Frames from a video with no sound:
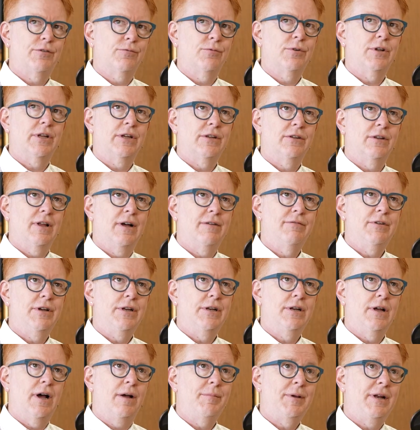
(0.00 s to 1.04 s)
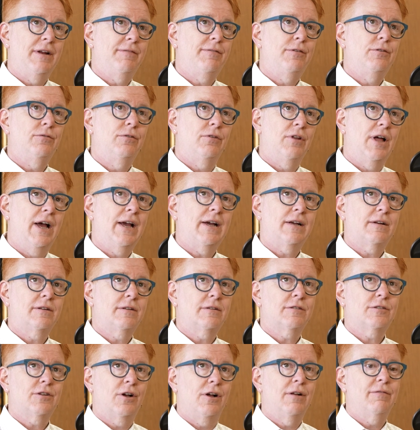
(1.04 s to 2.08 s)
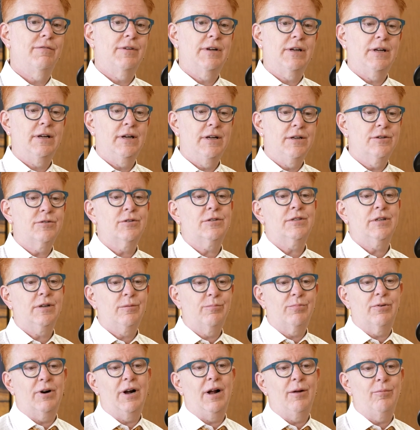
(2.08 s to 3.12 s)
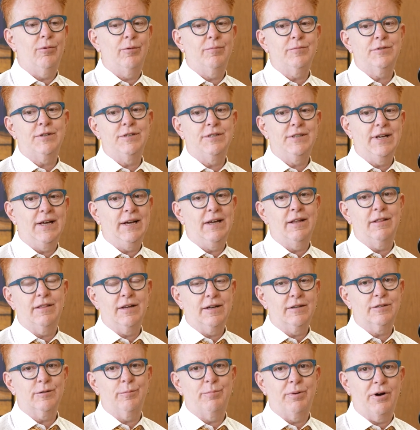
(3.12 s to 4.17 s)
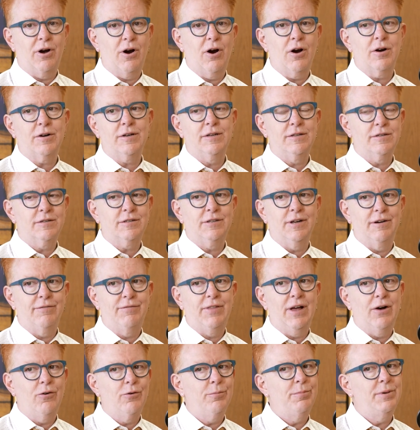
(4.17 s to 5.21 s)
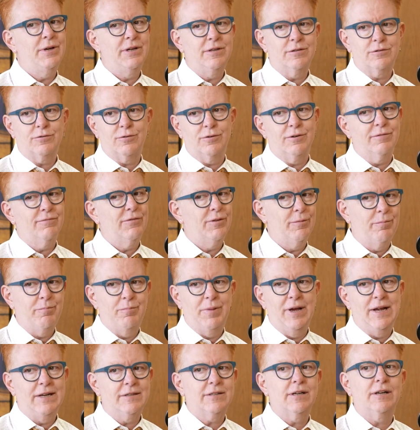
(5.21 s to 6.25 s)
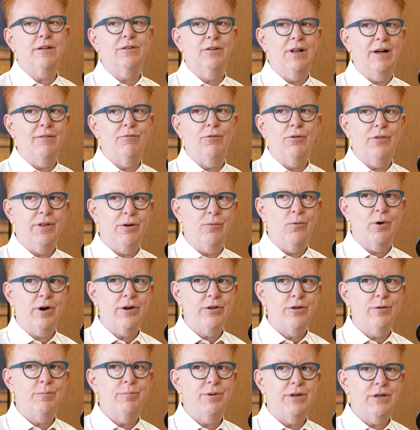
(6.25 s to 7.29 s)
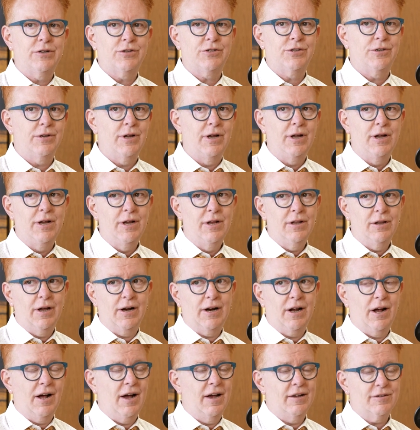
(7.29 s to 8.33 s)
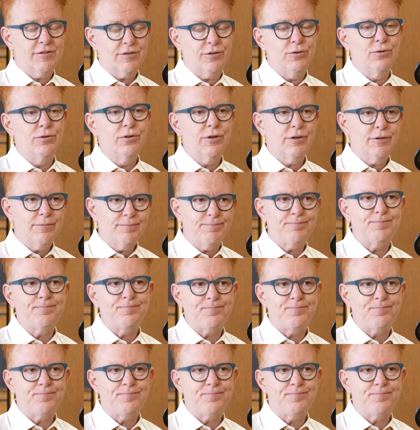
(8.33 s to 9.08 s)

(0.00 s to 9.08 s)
to really love it. I mean, if you like solving interesting problems and taking things apart and stuff, that would be sort of the basic level that where you'd pitch like a high schooler.